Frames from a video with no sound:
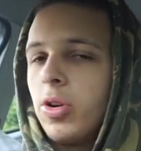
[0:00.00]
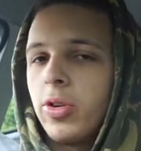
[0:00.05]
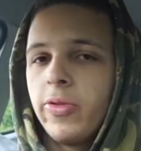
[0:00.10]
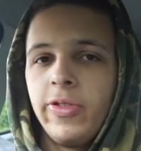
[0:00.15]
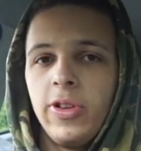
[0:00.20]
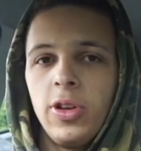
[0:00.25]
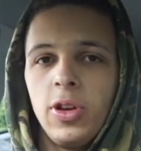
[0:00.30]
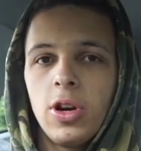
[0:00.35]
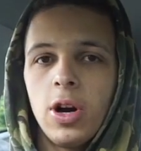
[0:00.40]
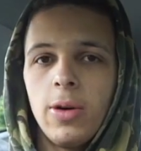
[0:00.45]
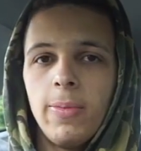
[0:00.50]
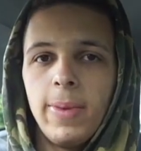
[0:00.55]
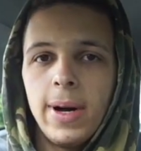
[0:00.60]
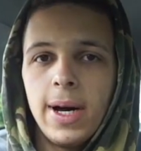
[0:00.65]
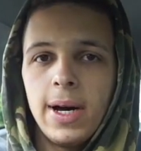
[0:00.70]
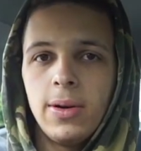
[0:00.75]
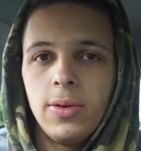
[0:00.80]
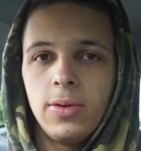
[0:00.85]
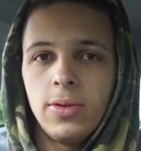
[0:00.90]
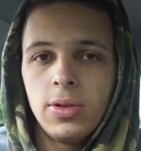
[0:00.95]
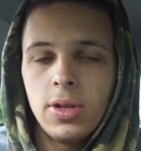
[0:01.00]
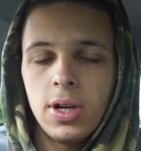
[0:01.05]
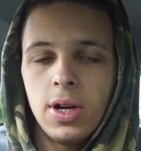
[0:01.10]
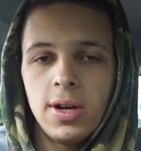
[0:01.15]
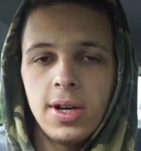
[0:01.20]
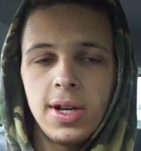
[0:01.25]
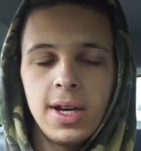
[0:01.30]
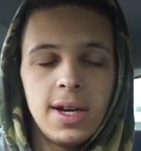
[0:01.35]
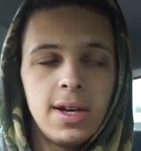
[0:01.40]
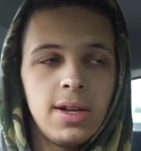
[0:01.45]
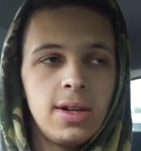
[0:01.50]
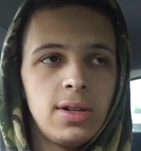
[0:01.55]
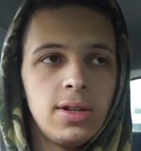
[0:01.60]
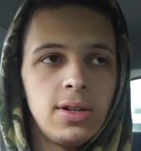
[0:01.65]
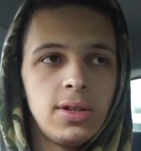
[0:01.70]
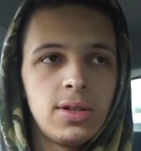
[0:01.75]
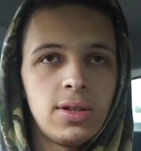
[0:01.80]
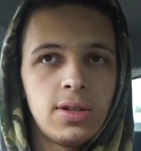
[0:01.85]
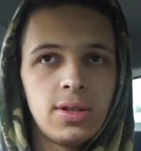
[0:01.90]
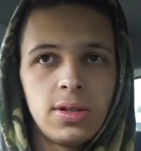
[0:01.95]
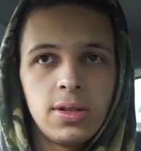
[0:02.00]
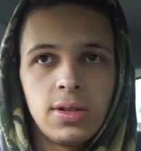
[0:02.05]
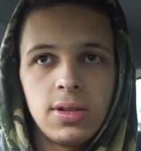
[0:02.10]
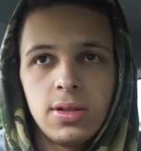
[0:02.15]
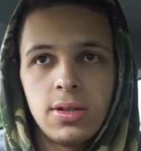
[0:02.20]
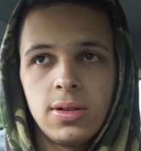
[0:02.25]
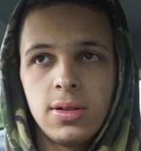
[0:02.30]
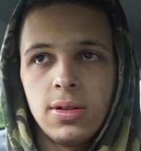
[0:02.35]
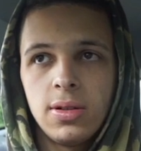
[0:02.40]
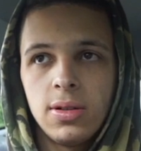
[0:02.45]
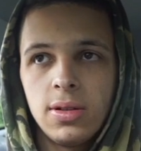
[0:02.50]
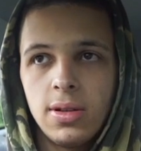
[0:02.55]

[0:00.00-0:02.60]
a few compounds, RDLs,